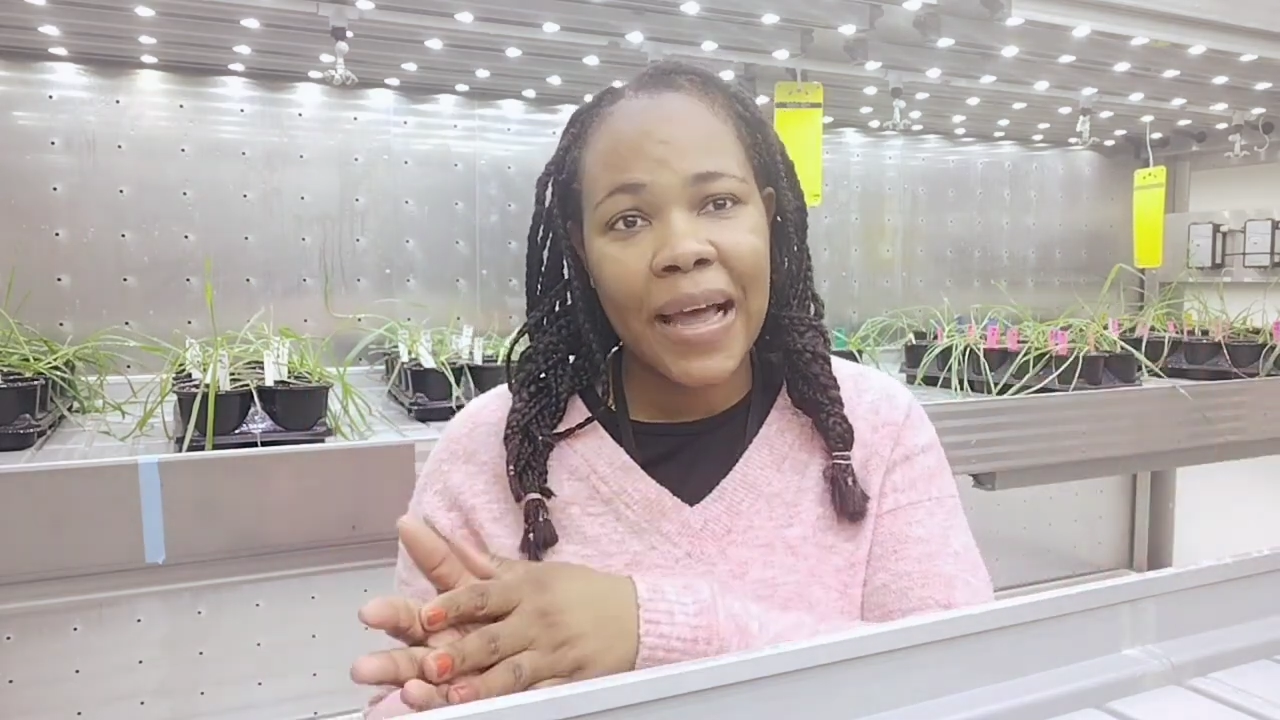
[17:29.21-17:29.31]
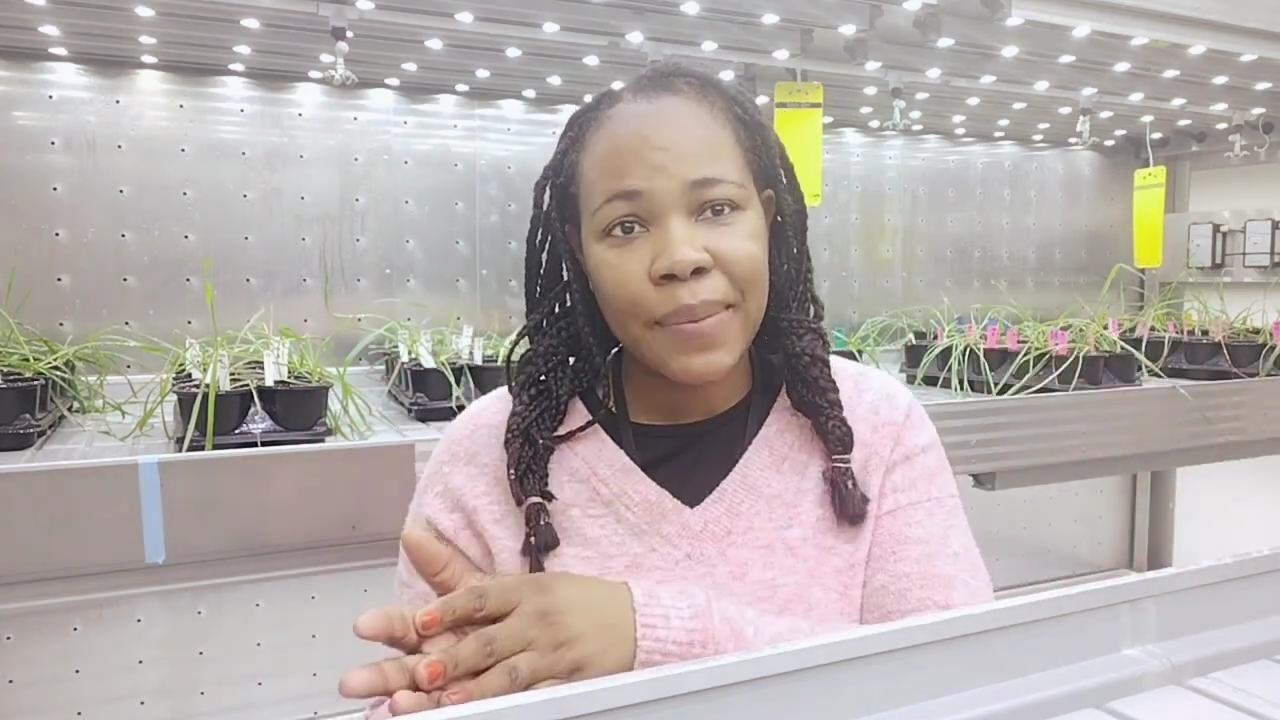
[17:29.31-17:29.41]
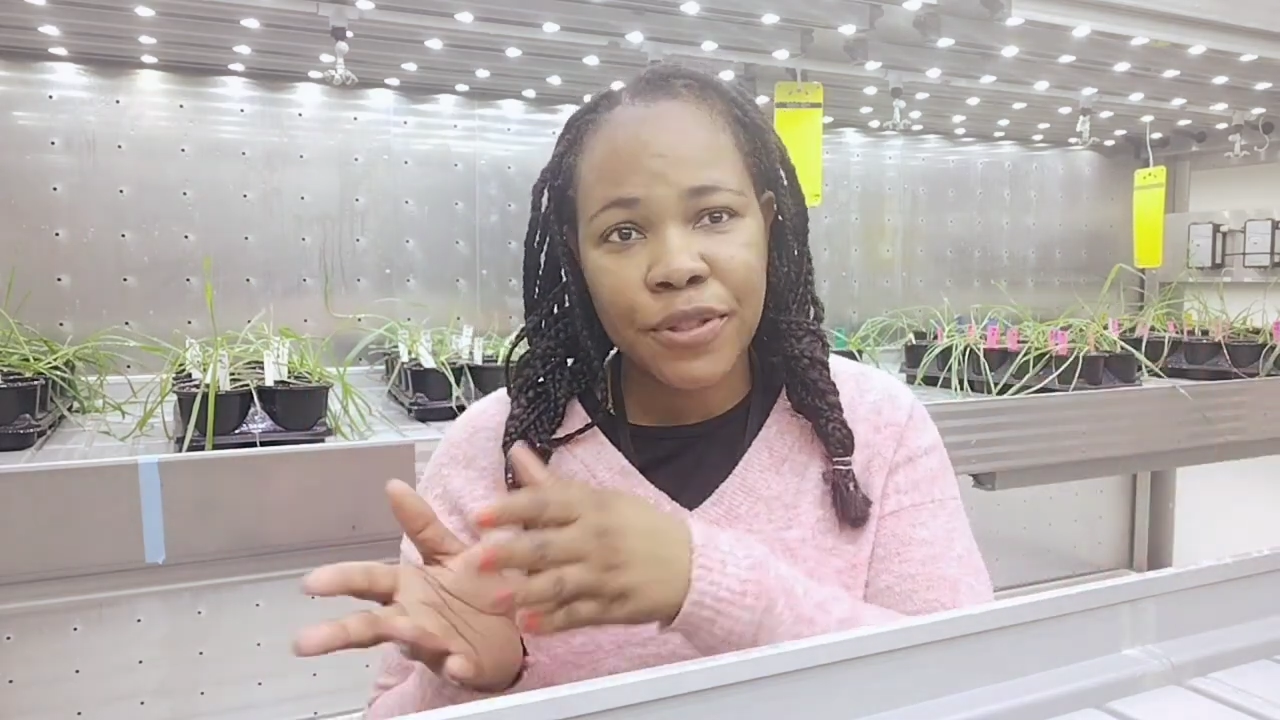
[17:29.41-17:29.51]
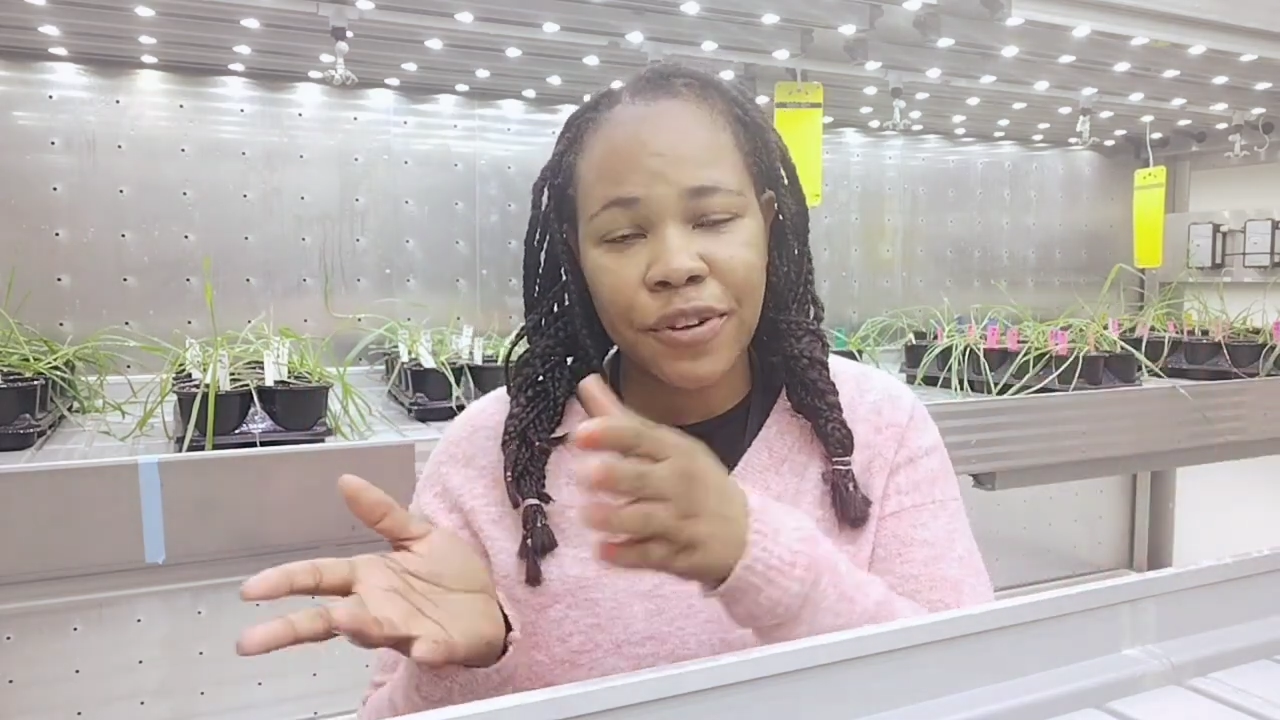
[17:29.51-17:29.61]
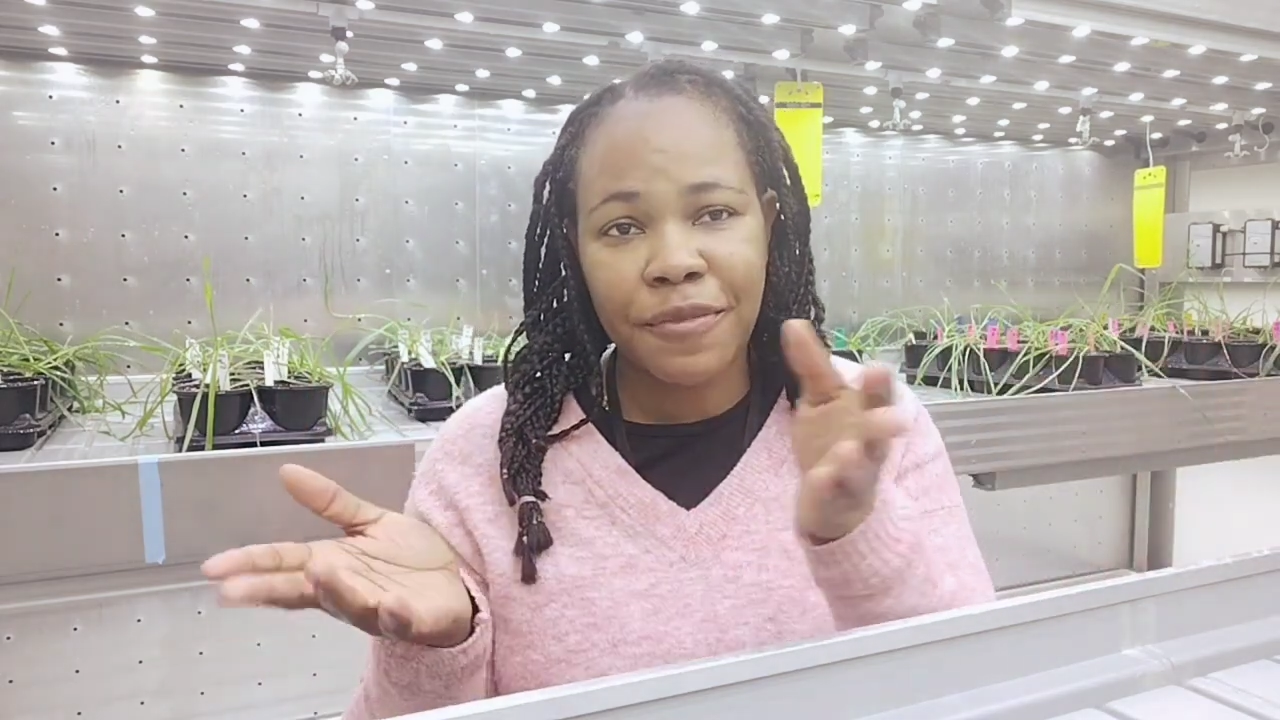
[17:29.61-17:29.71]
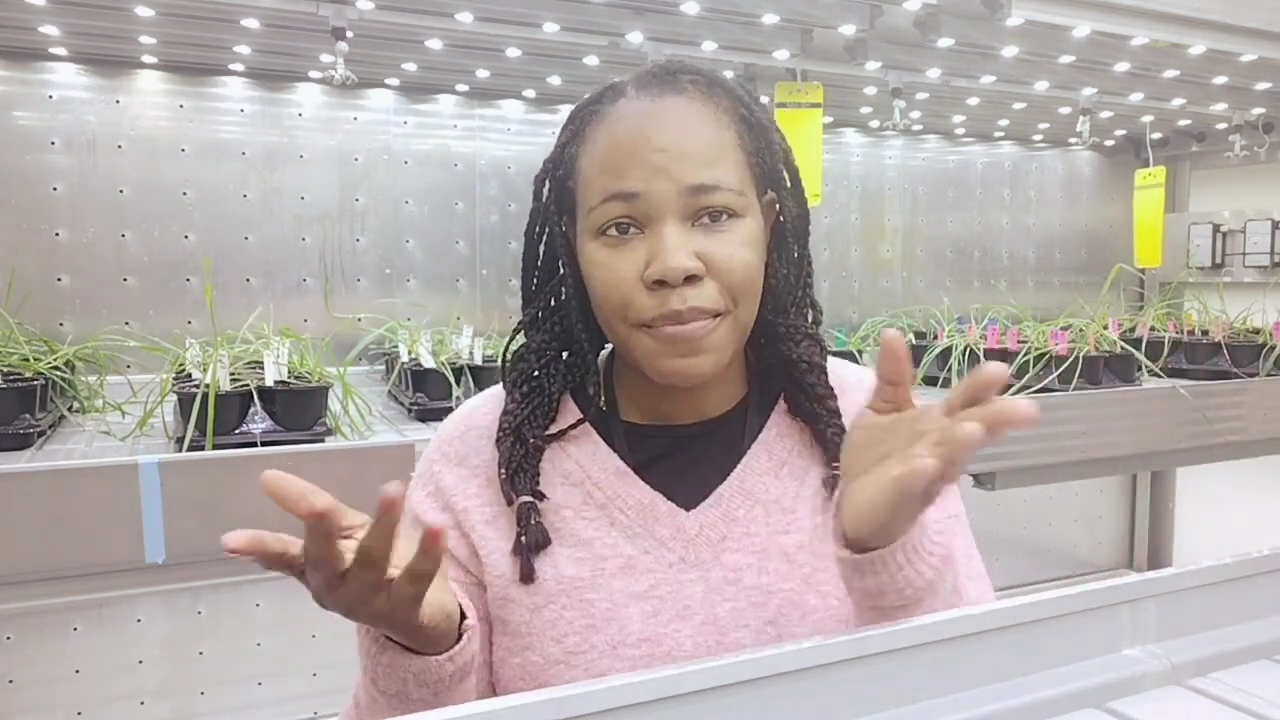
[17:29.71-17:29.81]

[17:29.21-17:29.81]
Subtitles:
types of